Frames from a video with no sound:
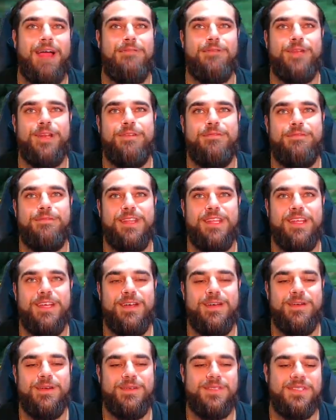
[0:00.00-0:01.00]
Arena
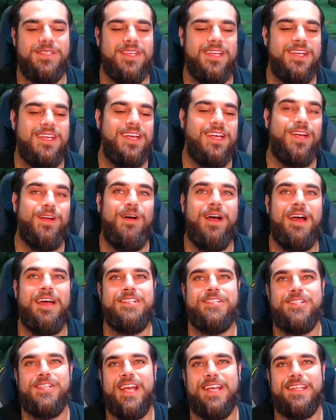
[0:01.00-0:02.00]
videos, go
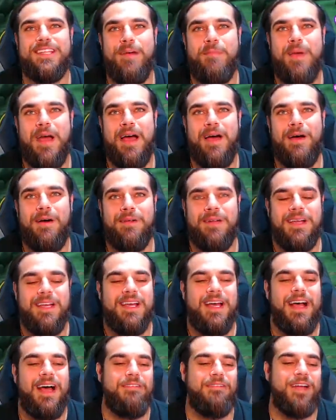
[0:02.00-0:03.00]
ahead and check them out.
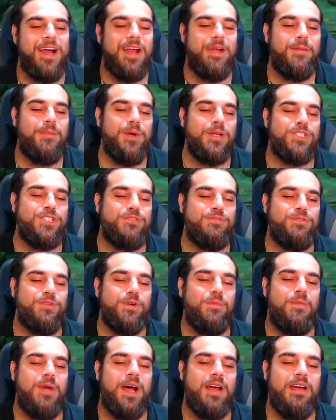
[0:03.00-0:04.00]
I've got a bunch of
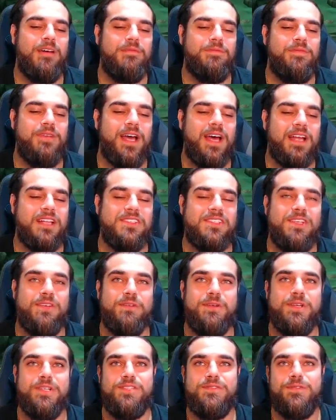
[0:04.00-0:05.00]
them. I've got a
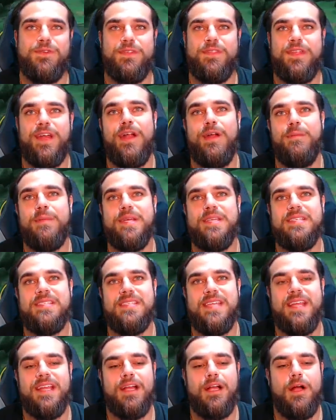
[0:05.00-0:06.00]
series for
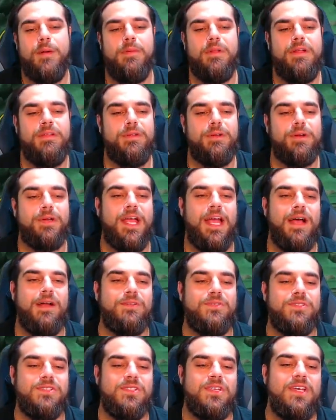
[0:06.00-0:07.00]
Tharamus and a couple other
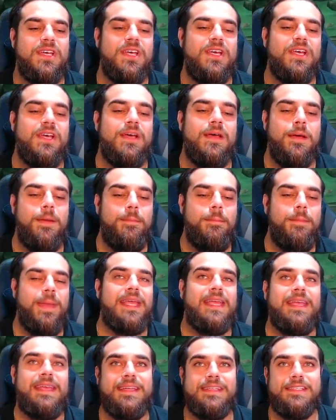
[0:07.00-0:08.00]
accounts
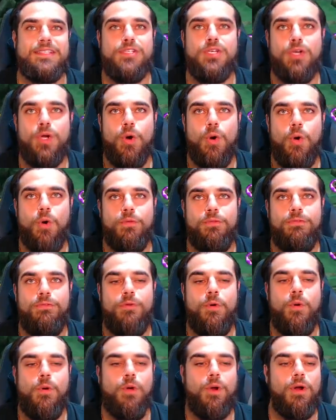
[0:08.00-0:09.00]
making it to gold
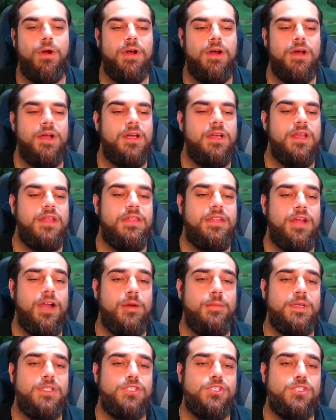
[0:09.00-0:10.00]
4.
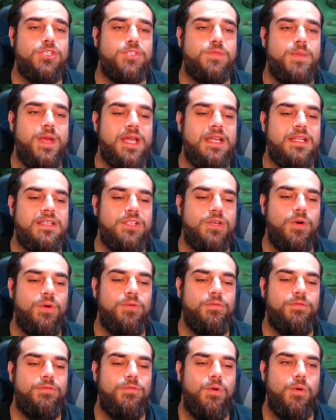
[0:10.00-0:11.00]
Tharamus just made it to
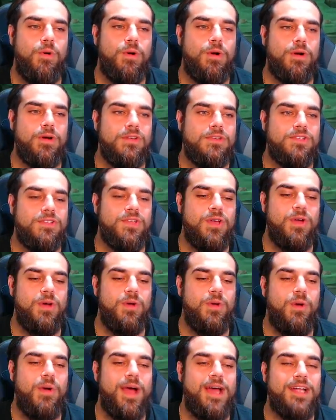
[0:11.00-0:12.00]
gold 4,
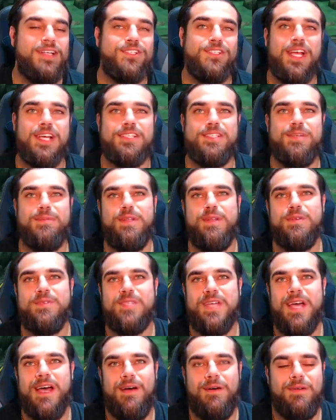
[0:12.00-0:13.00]
so go ahead and check some of
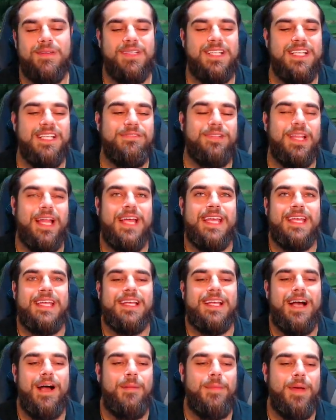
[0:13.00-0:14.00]
those out. Leave a like
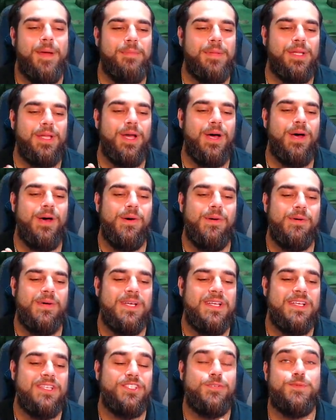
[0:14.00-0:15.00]
and comment below.
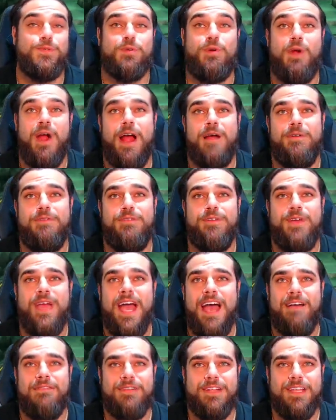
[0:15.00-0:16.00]
Subscribe if you
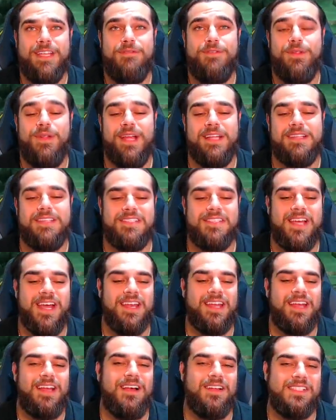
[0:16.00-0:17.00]
haven't, if you like this
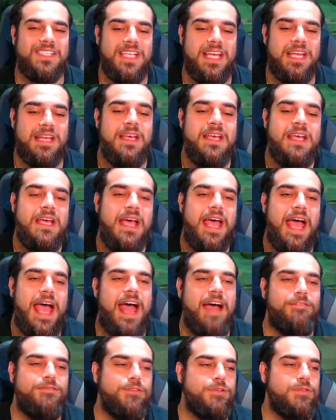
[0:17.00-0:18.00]
kind of content.
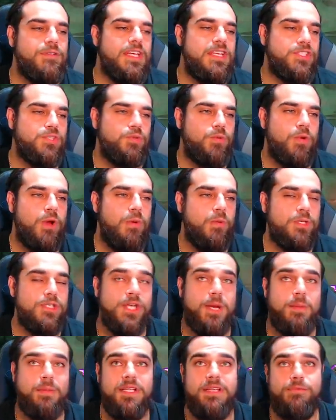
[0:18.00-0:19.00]
After this run, which
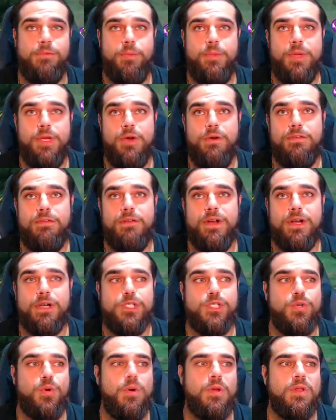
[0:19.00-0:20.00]
I believe will be over very
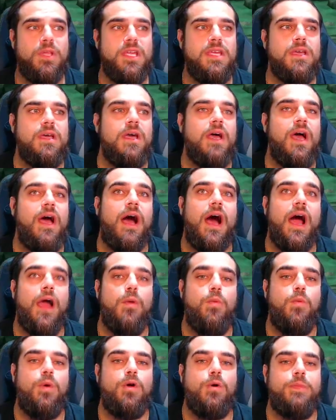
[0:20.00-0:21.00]
shortly, I
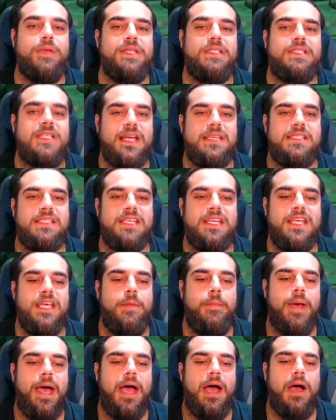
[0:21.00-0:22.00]
will be testing
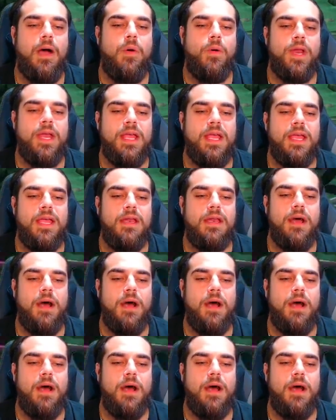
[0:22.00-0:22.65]
him out in